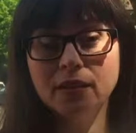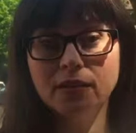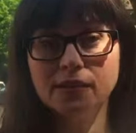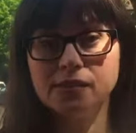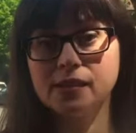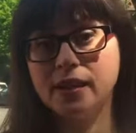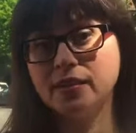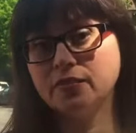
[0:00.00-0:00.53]
the
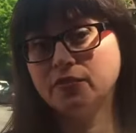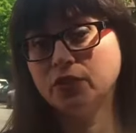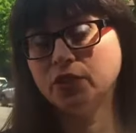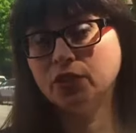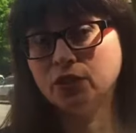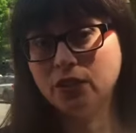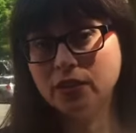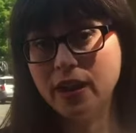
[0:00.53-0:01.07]
site for
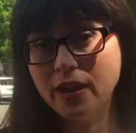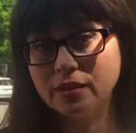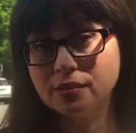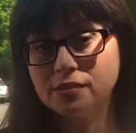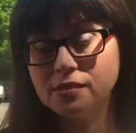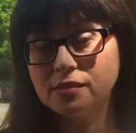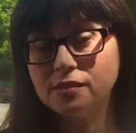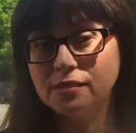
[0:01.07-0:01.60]
your
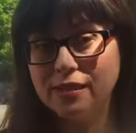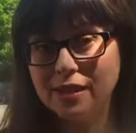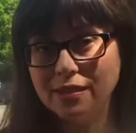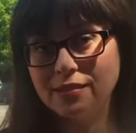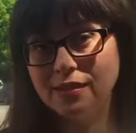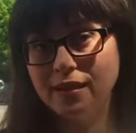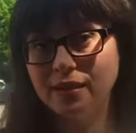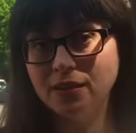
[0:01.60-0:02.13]
next
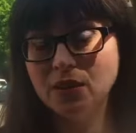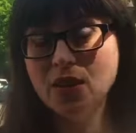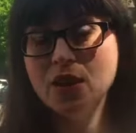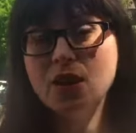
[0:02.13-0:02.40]
date night.